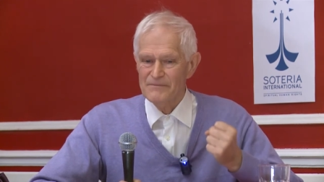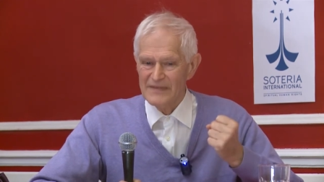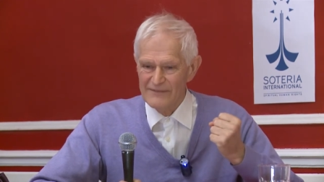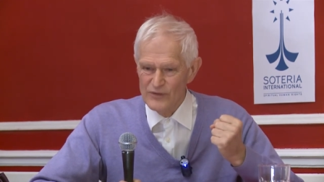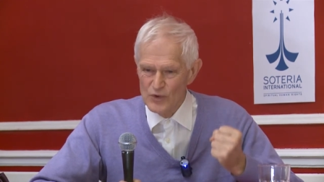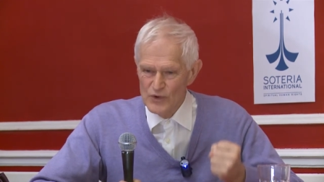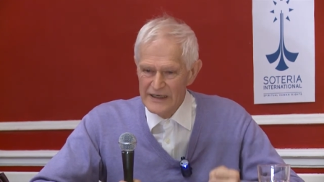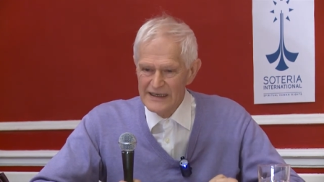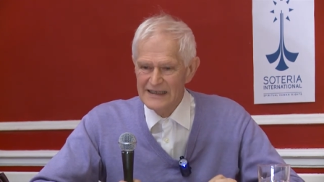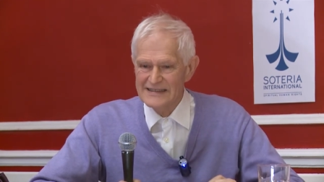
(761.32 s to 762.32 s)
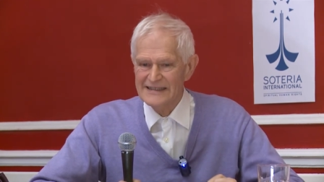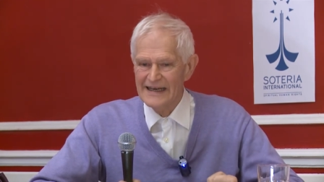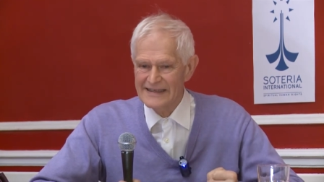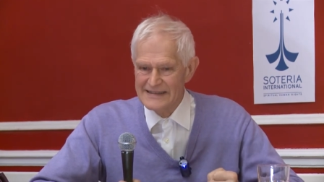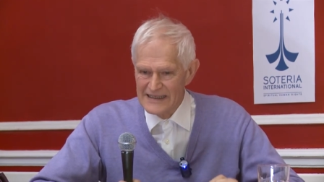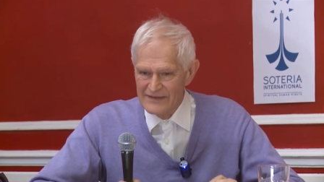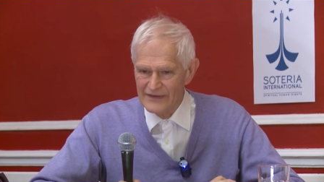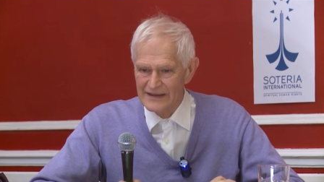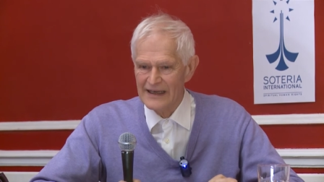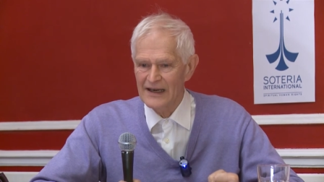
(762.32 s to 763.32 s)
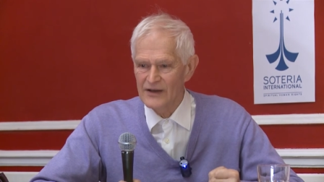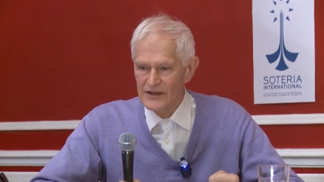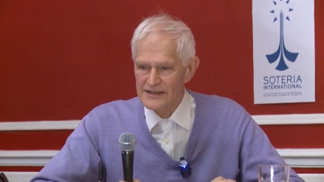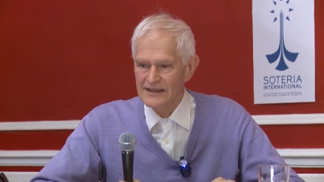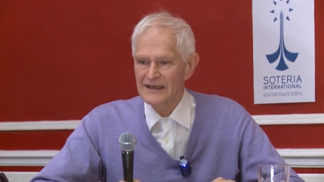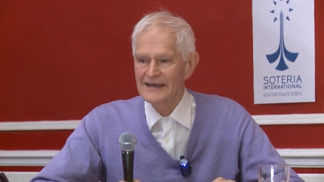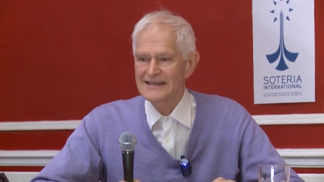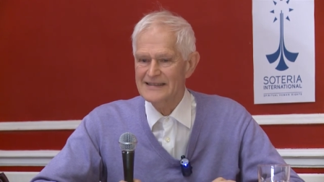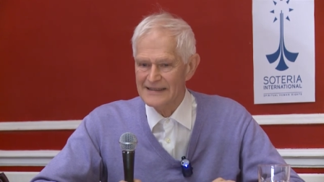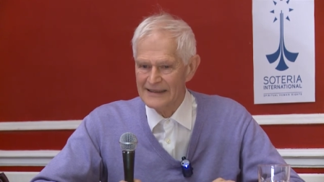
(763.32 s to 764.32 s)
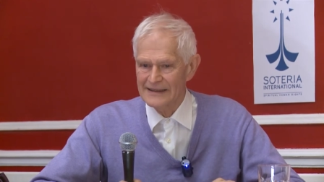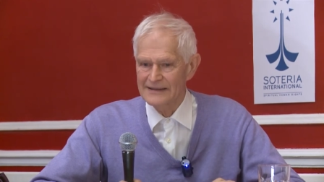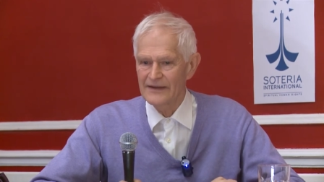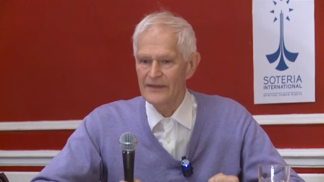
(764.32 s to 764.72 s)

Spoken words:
if you really scientific and logical understand,